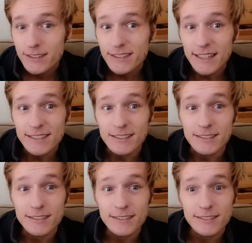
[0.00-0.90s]
that's a
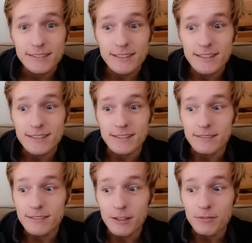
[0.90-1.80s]
that's a
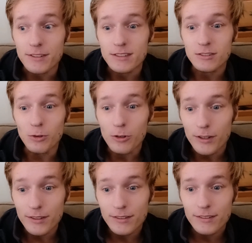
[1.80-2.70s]
different
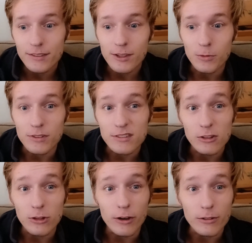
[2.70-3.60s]
story. There was a
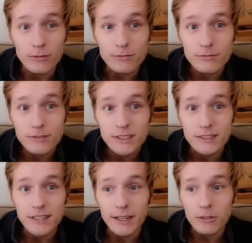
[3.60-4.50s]
lot of
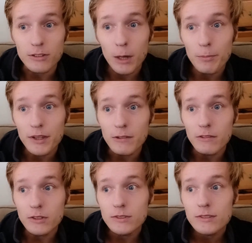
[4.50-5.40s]
societal
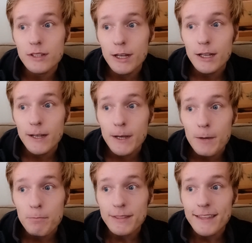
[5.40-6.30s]
upheavals,
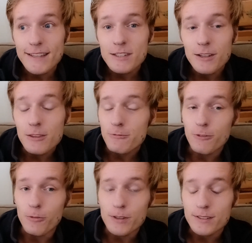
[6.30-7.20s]
but that's not the
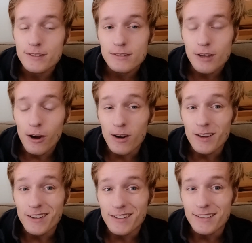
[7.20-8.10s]
focus
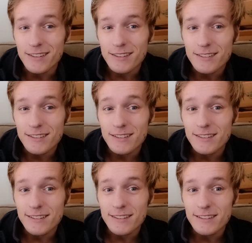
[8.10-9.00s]
on
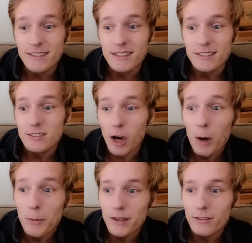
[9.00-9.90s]
this
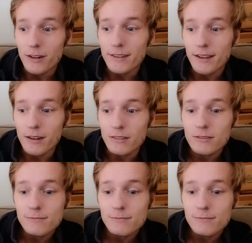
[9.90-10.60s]
topic right now.